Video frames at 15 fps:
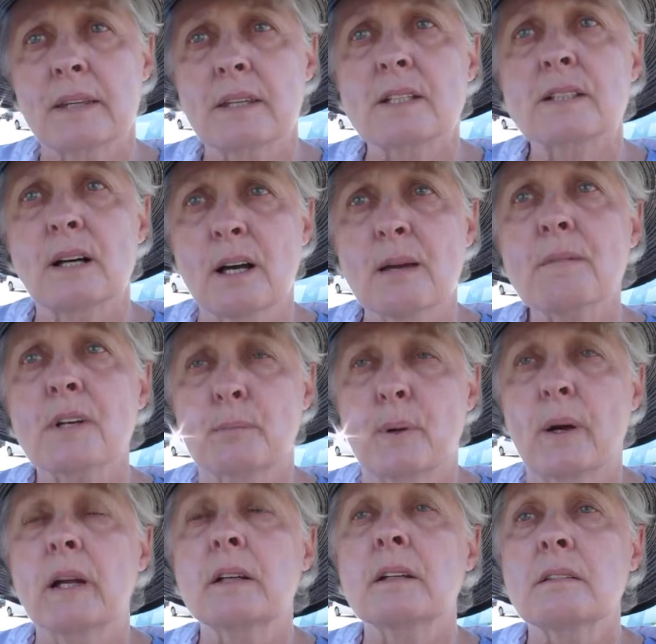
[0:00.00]
By the time they're
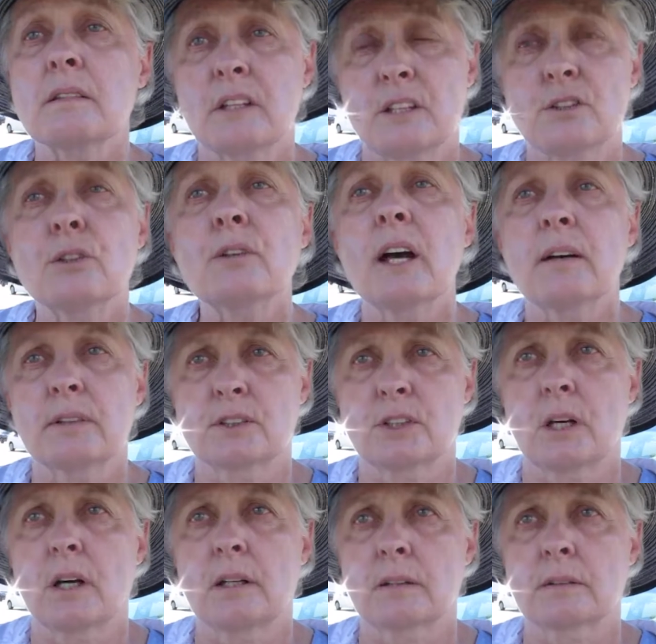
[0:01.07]
pregnant, they do have a
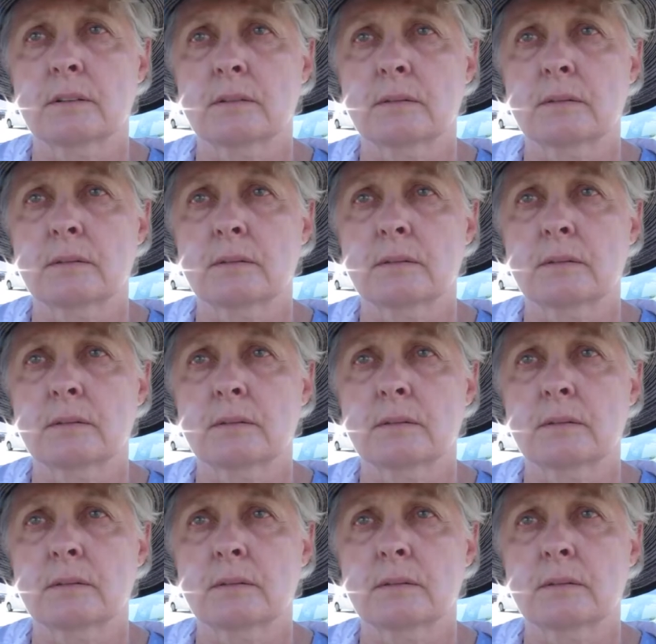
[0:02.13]
child.